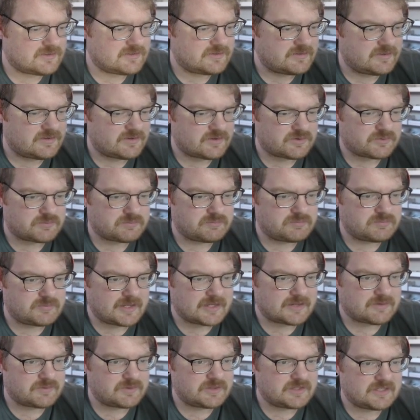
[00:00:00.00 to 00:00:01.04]
are like
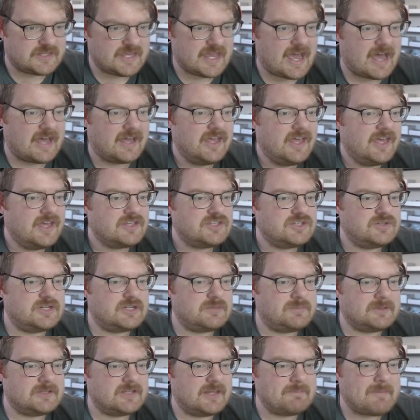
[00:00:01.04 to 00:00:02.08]
really, you need to
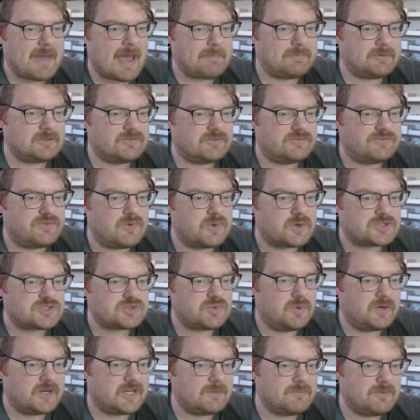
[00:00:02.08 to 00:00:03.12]
be map level
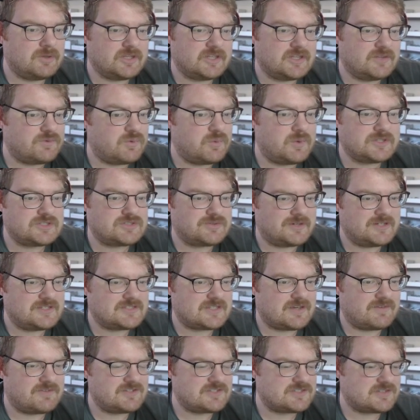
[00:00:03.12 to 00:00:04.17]
420. I'm only level
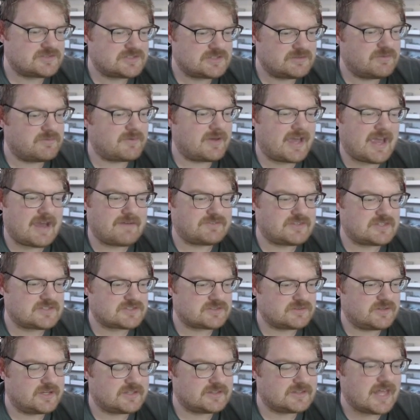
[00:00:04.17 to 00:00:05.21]
127, so some of them I have to
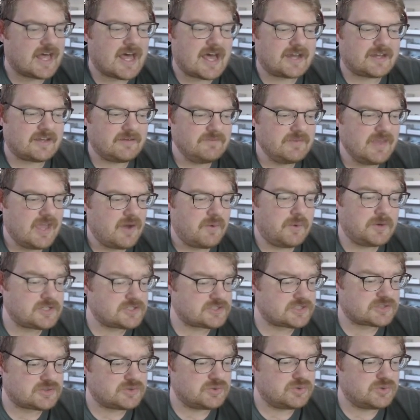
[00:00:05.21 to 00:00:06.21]
still unlock, which is a cool